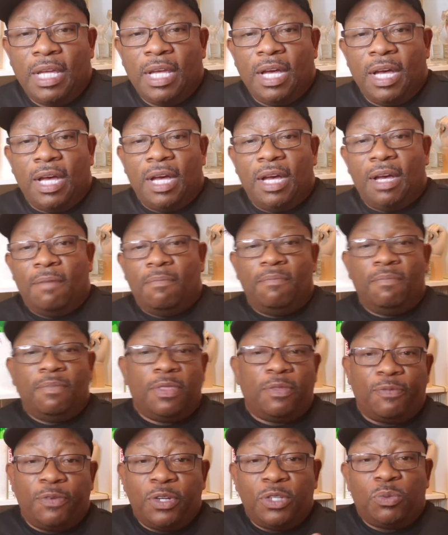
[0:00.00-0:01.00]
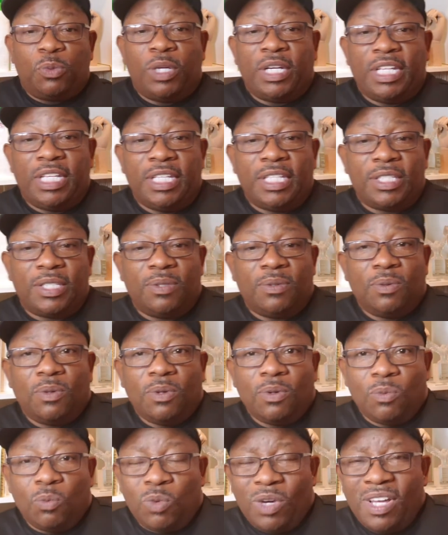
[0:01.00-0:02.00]
The first one is
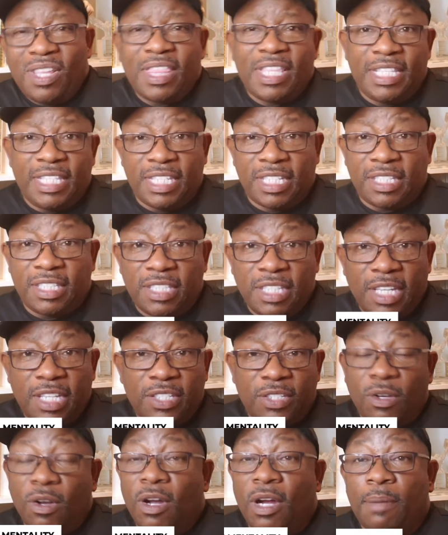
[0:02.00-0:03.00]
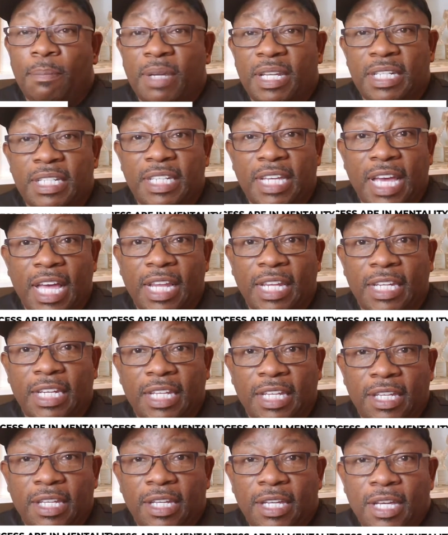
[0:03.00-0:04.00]
wealth and success are a
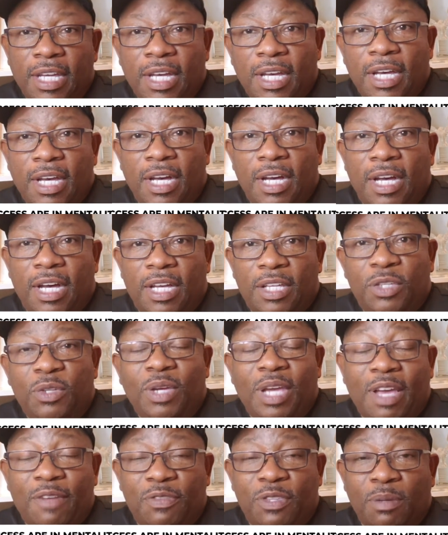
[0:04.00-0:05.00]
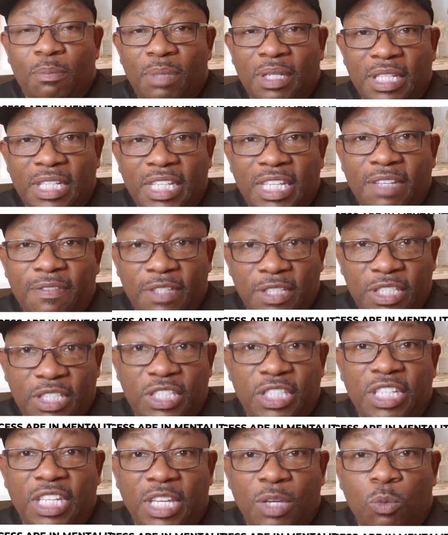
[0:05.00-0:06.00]
mentality. You have to believe and
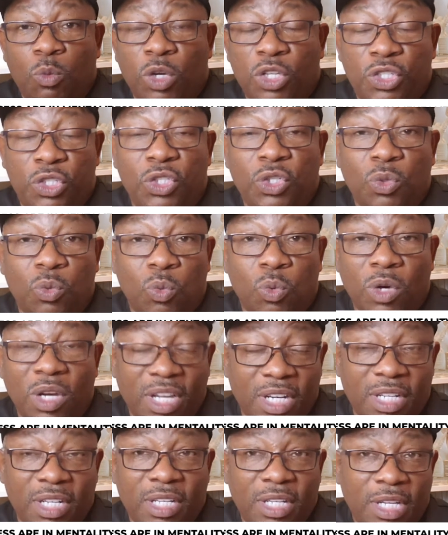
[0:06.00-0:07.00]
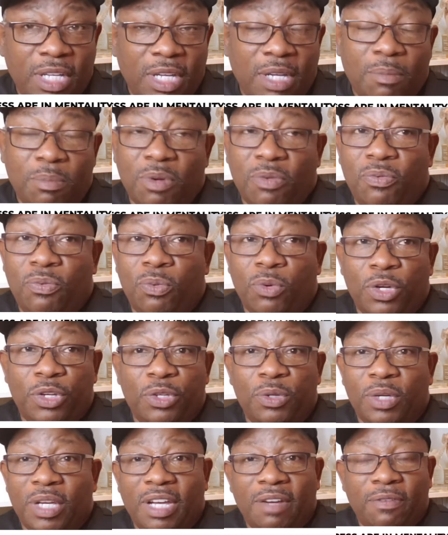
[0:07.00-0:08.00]
see what you want before
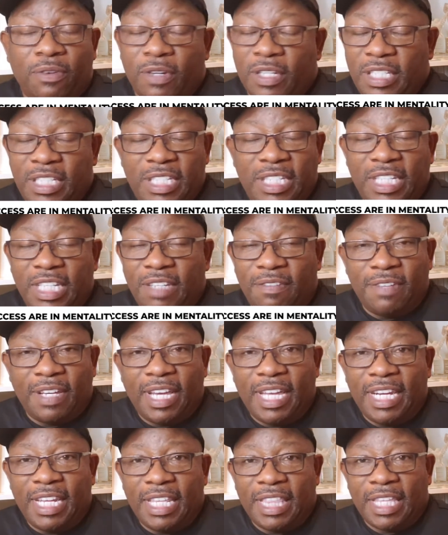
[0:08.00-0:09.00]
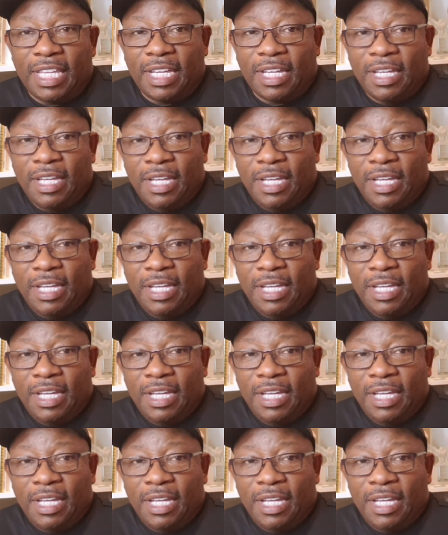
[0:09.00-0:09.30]
you ever achieve anything.